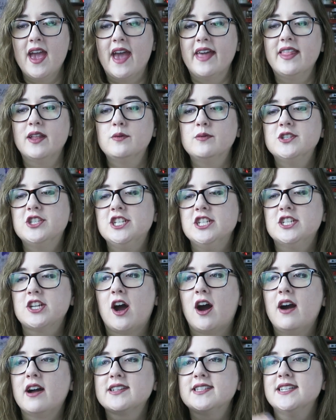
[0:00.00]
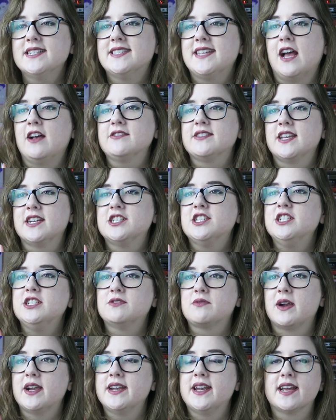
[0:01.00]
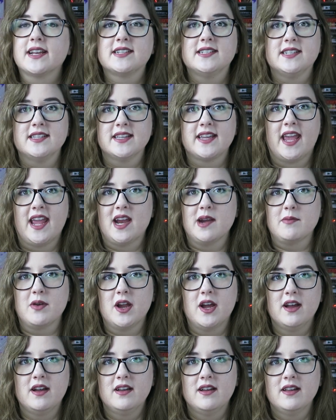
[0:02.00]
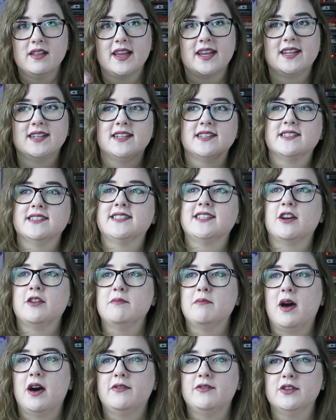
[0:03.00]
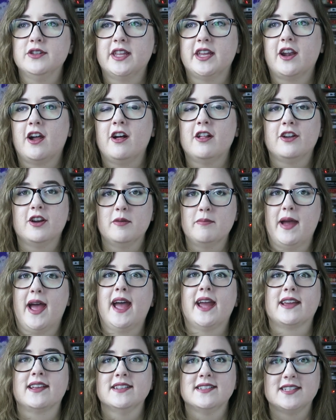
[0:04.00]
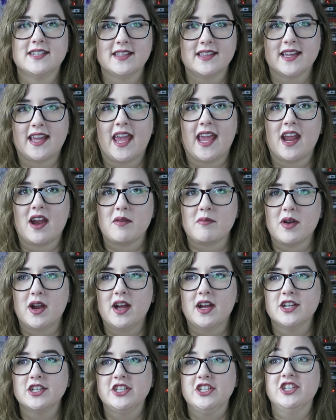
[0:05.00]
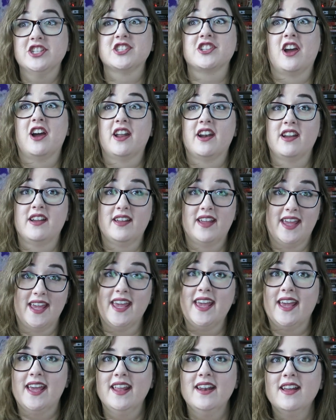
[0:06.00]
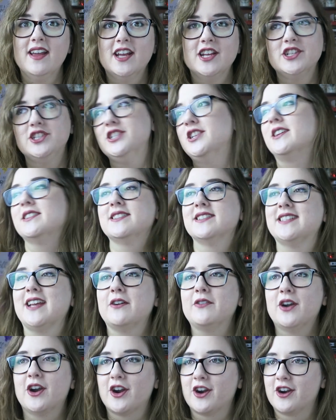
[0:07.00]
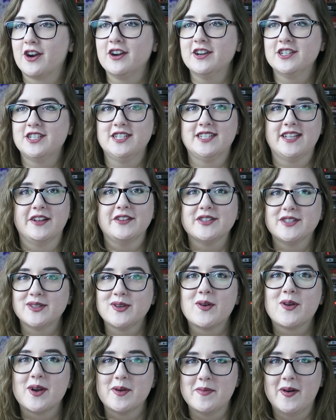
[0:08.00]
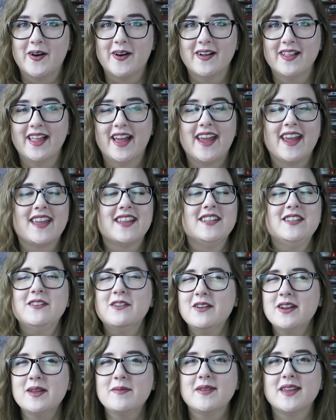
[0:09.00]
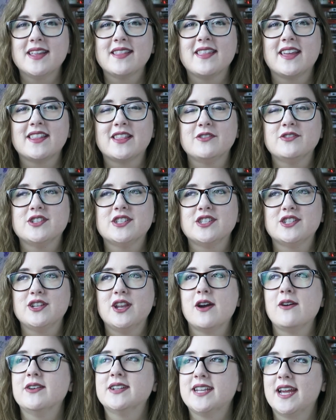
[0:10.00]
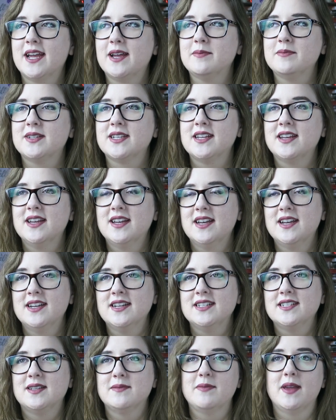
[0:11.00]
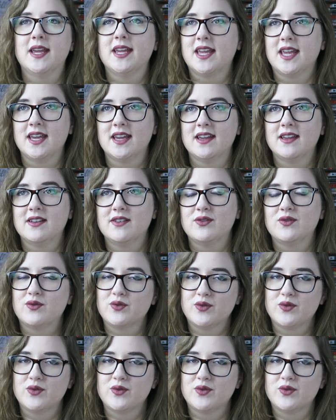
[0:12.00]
And then when she talks, it sounds like she's right next to the camera. Like it doesn't sound muffled at all. Her back is to the camera. She just got hit. She doesn't sound hurt. She sounds normal. Like, you know what I mean? Like there's just no attempt to make it